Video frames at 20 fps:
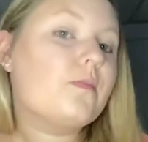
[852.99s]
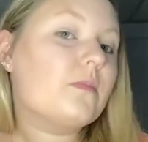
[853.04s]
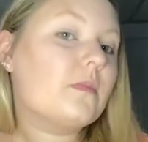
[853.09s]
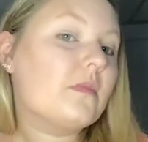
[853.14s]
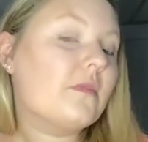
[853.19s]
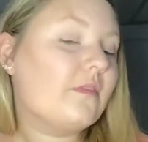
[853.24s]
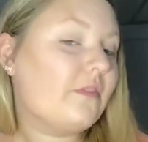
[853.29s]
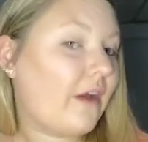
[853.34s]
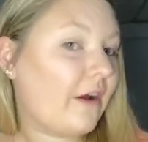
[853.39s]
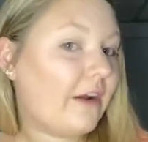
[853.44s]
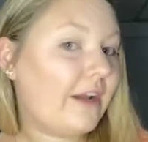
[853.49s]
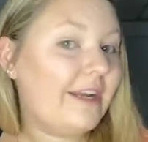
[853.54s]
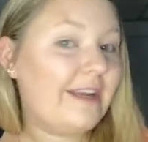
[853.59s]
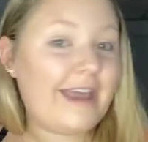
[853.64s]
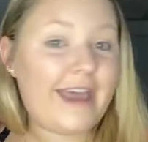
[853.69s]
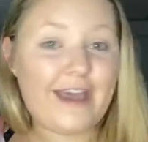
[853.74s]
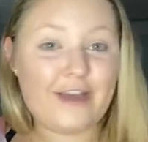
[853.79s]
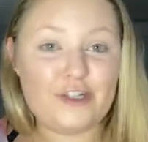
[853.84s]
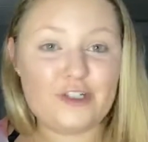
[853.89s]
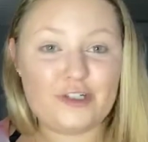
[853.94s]
Very
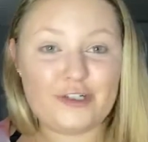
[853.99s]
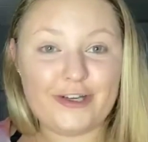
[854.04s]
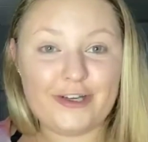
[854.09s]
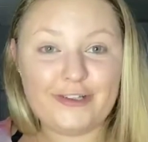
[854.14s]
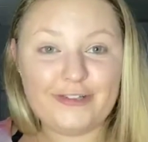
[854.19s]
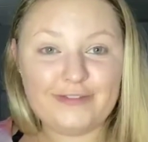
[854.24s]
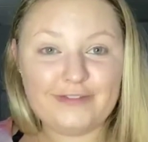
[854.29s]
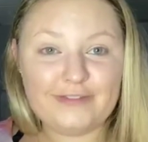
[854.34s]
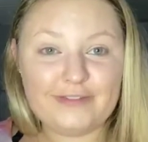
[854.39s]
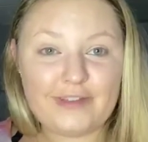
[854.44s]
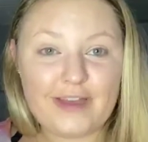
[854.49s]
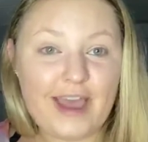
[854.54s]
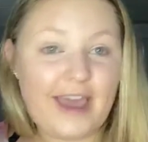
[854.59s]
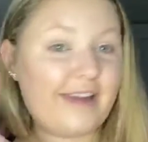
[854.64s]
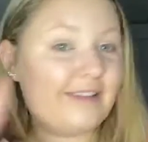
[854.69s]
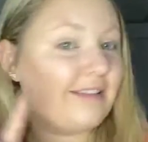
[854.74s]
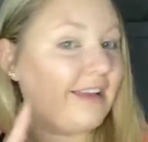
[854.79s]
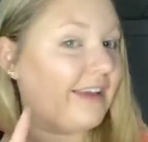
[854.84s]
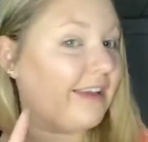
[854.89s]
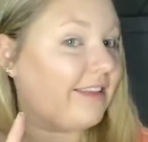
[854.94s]
natural. I
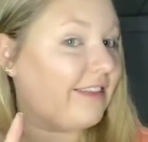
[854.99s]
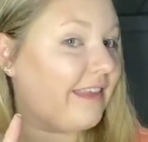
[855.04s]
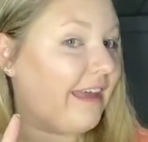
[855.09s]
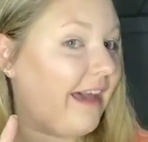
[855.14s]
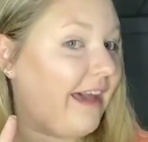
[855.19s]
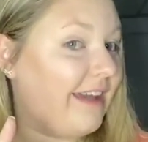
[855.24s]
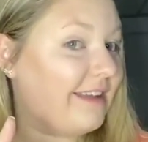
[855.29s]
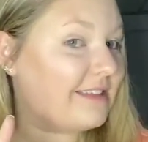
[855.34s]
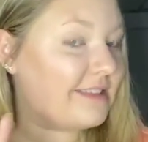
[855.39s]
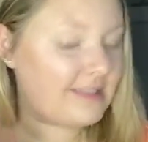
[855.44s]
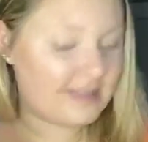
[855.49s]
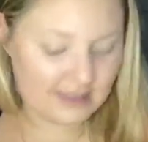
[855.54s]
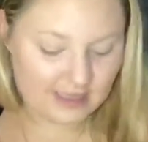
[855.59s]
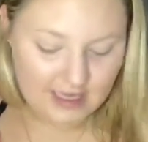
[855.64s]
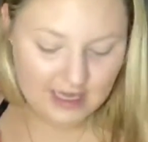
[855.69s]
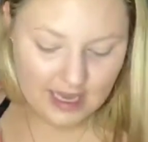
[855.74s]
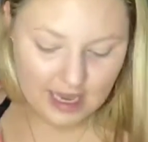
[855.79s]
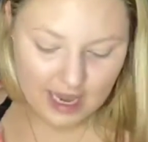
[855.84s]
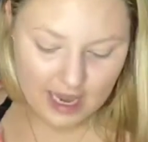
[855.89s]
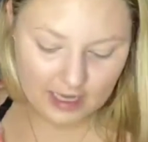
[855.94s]
like that.
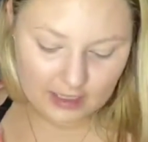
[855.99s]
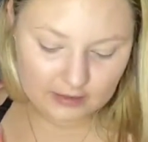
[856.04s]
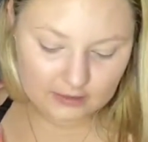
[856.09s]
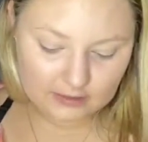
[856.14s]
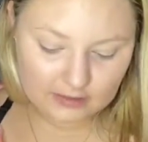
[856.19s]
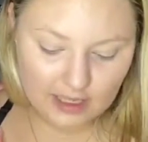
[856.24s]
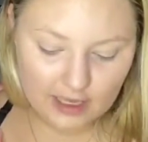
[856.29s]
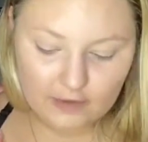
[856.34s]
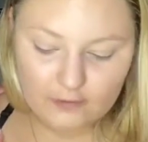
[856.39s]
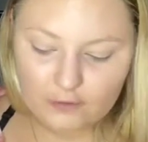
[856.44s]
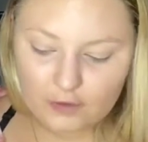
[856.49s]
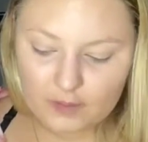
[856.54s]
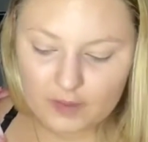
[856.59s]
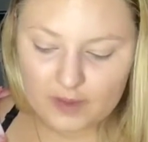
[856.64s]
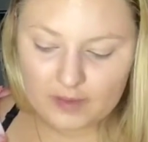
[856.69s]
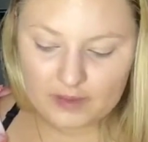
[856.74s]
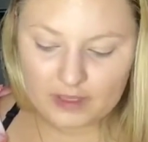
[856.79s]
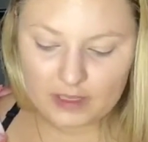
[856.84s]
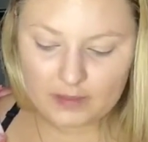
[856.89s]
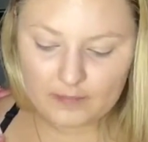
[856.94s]
I love when
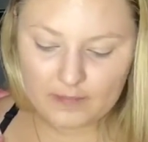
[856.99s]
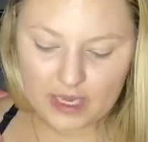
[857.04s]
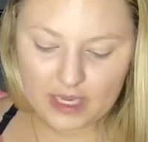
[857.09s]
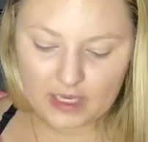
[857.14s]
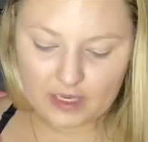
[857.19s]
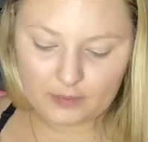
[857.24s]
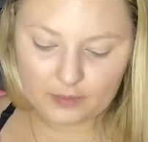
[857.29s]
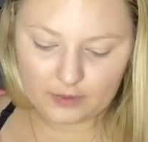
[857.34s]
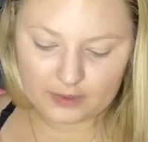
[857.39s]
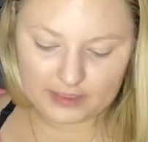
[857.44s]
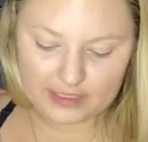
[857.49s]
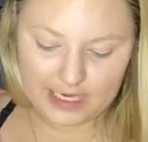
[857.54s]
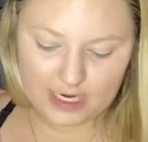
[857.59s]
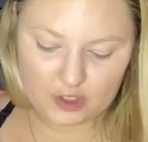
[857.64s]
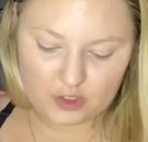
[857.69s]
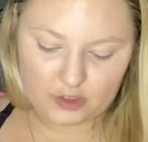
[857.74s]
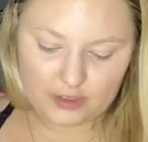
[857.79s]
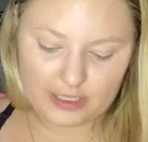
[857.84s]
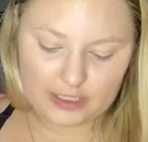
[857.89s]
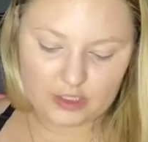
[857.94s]
my makeup looks
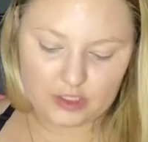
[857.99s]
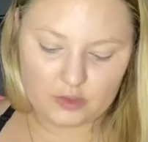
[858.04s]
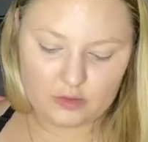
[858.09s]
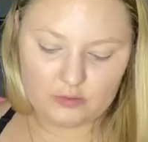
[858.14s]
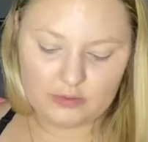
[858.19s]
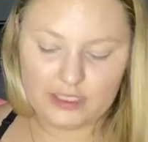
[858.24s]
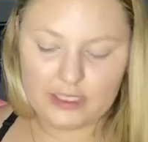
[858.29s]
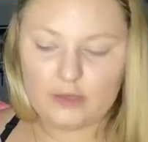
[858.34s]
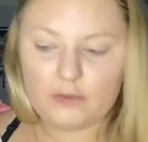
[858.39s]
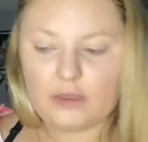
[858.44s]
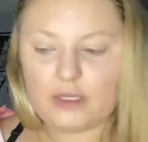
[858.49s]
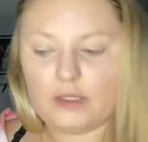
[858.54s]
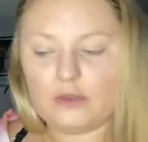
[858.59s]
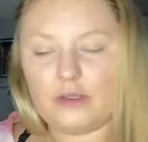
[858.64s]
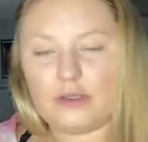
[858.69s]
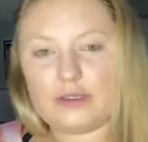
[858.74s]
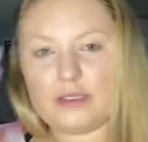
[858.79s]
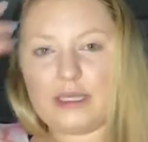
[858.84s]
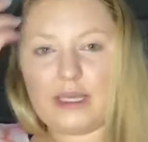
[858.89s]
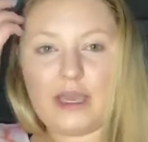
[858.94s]
natural. I don't like when it
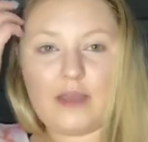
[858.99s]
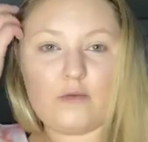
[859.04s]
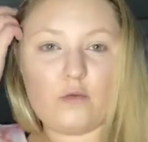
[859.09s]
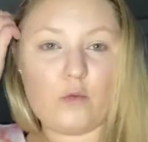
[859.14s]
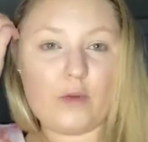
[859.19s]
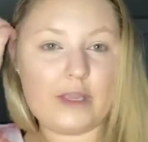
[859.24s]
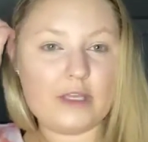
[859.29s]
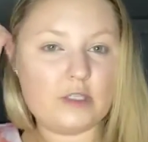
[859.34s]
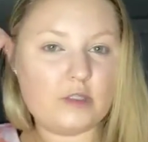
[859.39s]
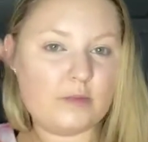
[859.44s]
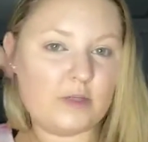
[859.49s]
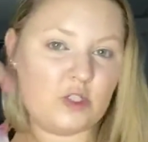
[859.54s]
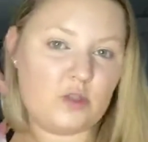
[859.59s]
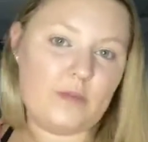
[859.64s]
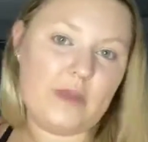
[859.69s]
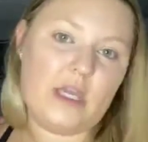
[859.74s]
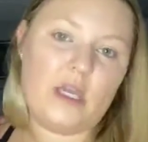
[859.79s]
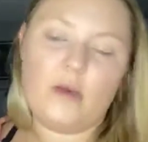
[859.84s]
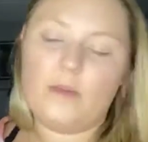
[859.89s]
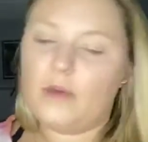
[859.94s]
looks like I have way too much
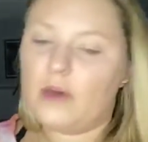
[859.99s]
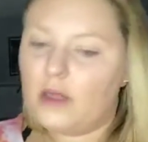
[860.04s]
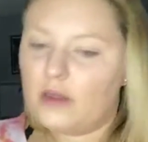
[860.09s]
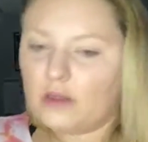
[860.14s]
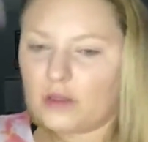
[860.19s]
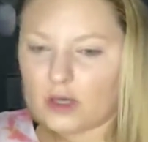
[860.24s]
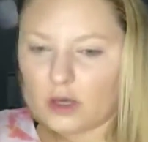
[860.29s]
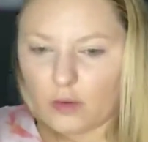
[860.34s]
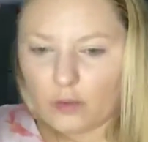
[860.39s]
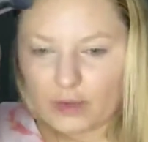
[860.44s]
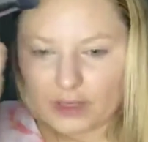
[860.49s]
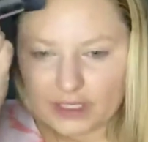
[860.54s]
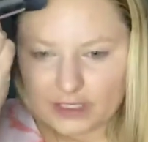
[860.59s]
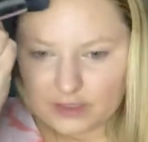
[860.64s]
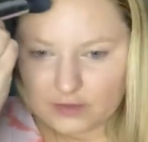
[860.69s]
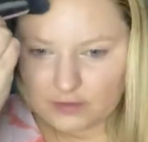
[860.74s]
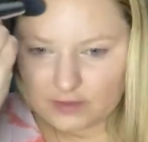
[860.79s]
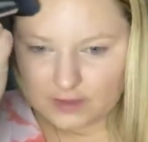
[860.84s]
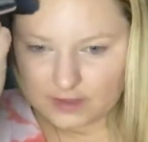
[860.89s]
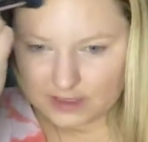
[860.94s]
makeup on, though when I do
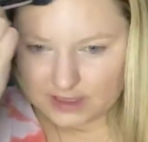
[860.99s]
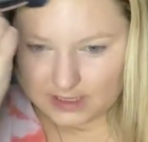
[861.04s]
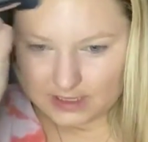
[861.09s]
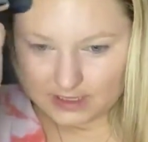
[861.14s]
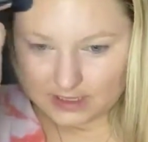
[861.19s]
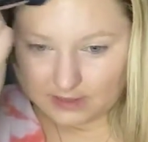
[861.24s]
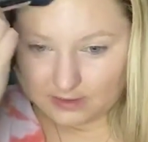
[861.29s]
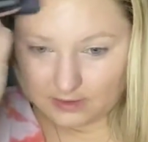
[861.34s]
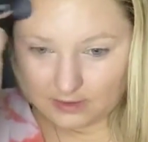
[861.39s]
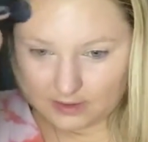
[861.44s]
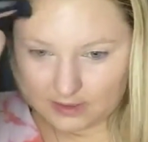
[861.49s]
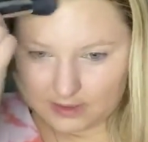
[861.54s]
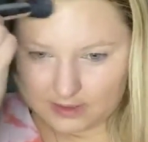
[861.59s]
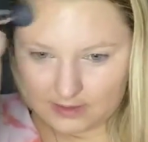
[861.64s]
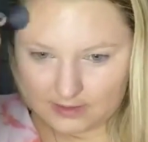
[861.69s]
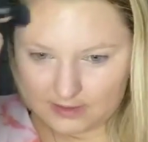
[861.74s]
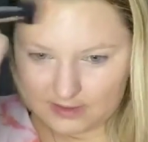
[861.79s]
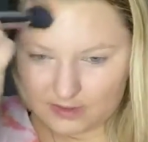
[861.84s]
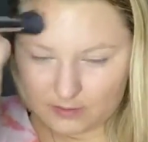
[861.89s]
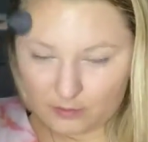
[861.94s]
these Disney looks,
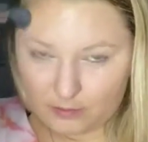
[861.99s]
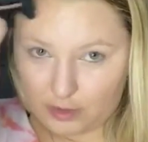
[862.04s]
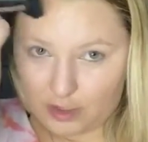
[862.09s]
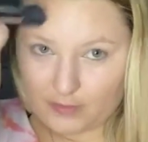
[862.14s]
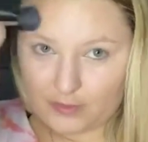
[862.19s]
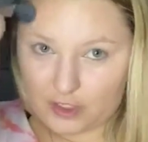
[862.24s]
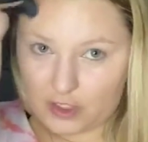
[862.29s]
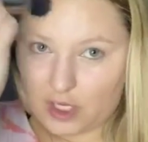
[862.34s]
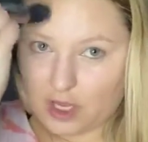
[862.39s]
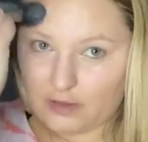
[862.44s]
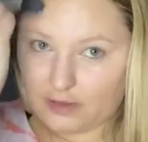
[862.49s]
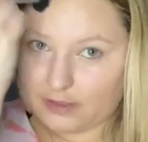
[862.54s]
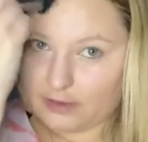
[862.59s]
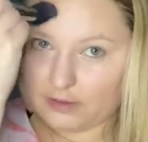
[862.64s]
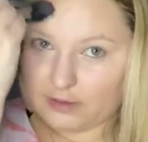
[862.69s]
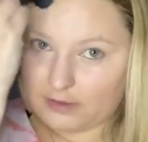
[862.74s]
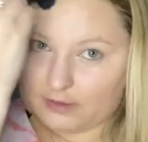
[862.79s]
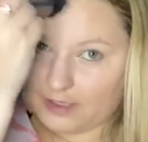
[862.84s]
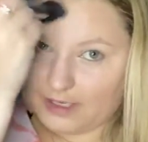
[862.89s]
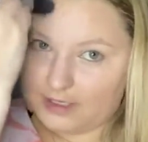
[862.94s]
it's pretty much all I
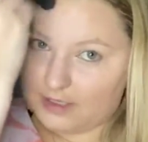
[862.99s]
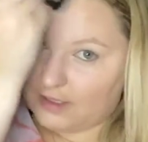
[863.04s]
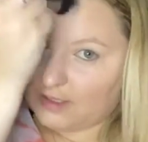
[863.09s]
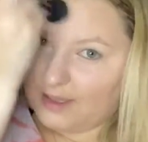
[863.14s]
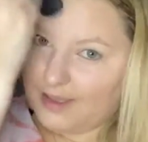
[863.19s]
look like.